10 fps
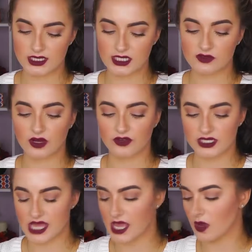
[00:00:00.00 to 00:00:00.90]
nice for every
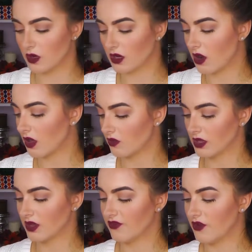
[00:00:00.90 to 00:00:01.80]
day. I wouldn't call it
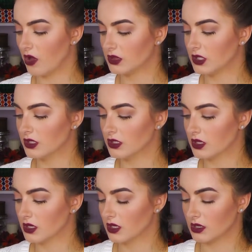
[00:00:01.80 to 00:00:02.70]
really a fall
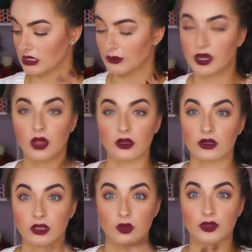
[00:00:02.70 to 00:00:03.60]
lip
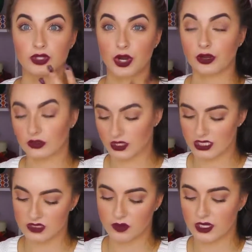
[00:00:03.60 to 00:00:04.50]
color, like with
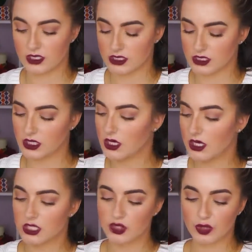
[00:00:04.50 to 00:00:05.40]
darkness, but it's
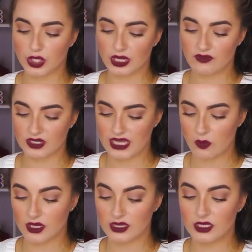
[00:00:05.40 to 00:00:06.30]
a really good everyday
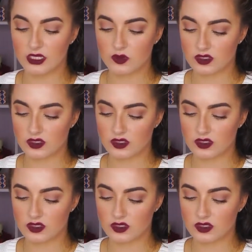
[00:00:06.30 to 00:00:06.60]
one. And then this